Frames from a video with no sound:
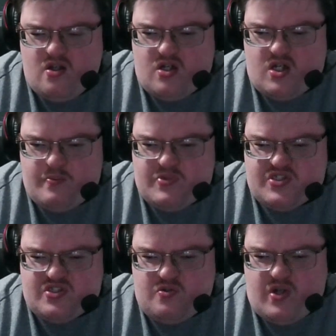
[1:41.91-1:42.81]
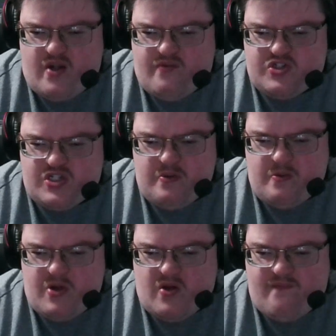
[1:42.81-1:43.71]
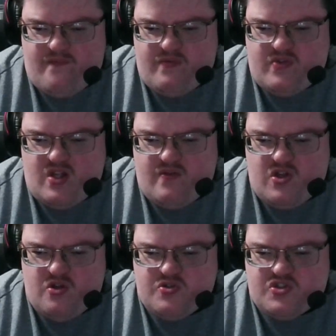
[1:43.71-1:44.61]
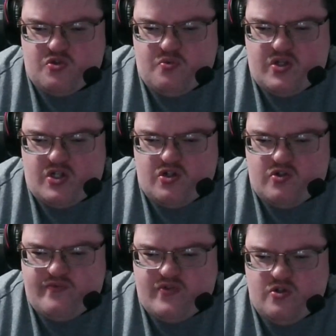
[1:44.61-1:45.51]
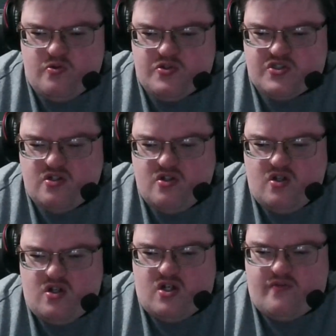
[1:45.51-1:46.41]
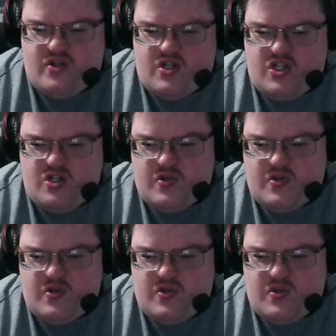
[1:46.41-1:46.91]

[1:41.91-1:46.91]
Um, it's still averaging about fifty views to one hundred views a video.